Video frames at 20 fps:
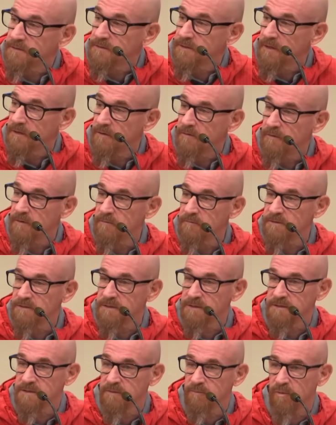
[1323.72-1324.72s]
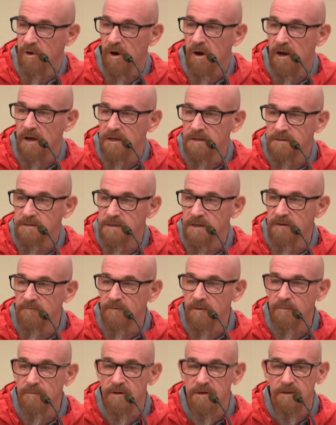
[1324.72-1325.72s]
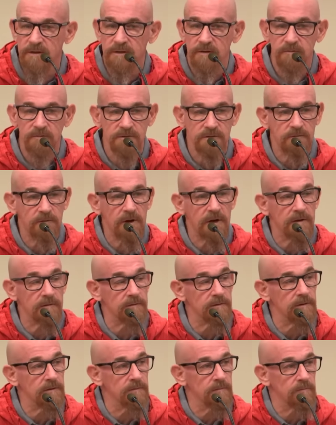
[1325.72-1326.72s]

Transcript: so it was a surprise to everybody that was around.